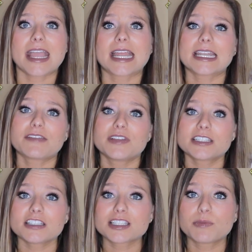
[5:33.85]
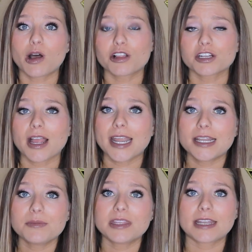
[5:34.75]
And if it's a smaller
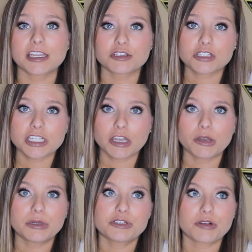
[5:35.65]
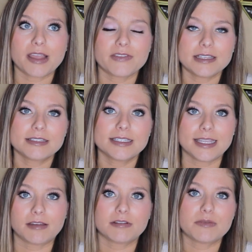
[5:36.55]
item, then I usually go and drive into
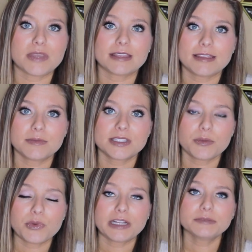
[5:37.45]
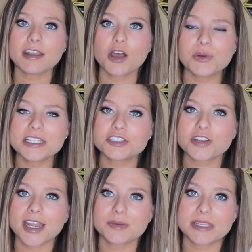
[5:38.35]
town and meet them somewhere. And always
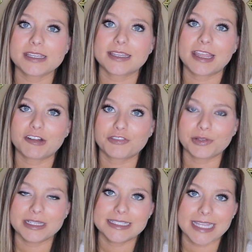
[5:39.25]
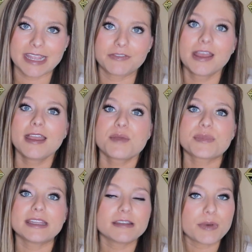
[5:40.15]
try to be careful and safe,
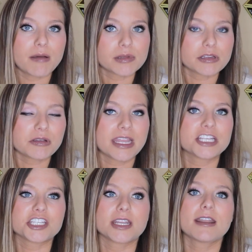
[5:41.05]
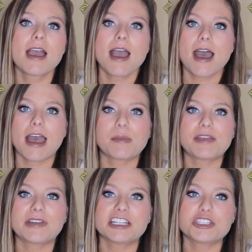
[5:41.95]
meet in a public location.
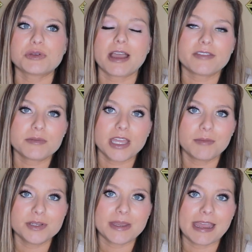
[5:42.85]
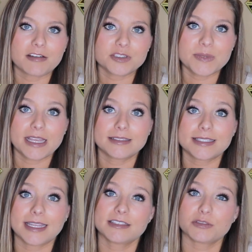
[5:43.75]
If I do have them come to my house,
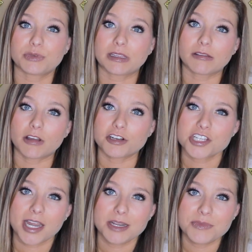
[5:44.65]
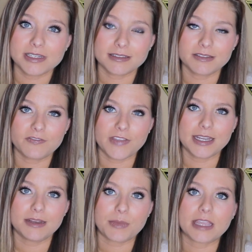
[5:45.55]
because say it's a really large item that doesn't
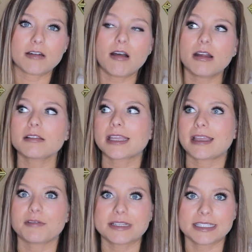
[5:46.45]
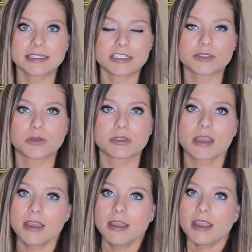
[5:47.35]
fit in my car, like I recently
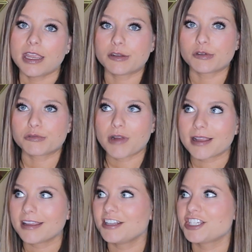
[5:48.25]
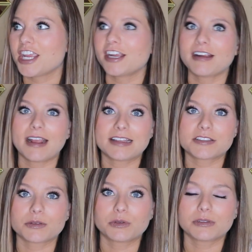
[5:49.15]
sold an old rocking chair, I
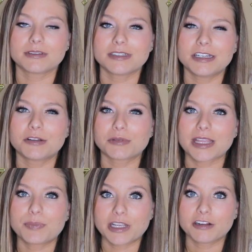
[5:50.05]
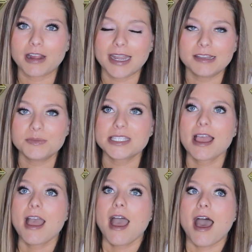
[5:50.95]
sold, you know, like bigger items,
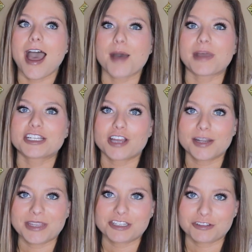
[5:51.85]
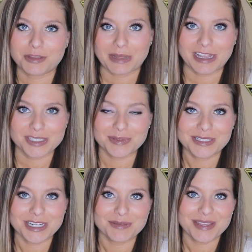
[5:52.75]
I try to make sure that my
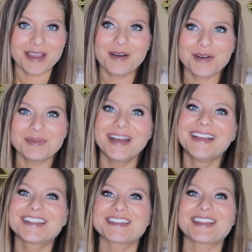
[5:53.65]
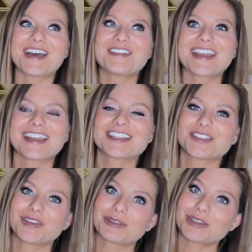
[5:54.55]
husband's gonna be home, so that way I
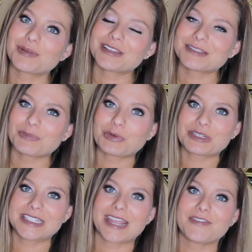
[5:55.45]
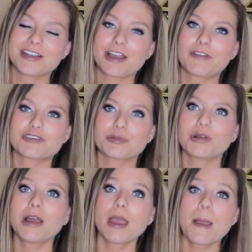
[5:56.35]
just feel a little bit more safe and
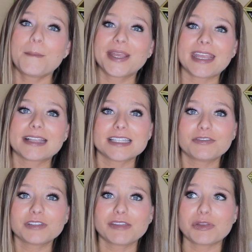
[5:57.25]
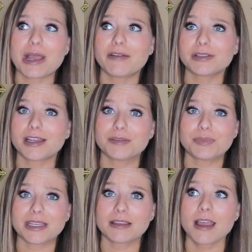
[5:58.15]
comfortable. But yeah, definitely if you have a lot
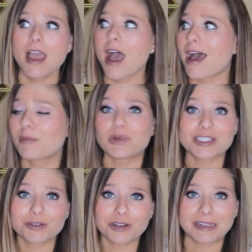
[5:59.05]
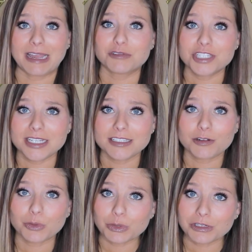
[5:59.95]
of big, we sold our couches,
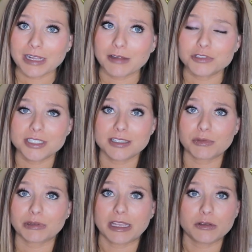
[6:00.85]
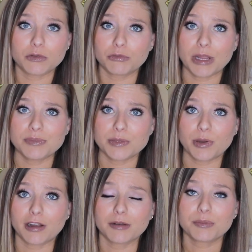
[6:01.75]
our older couches that were like ripped
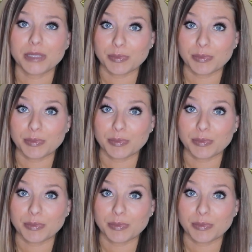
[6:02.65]
apart,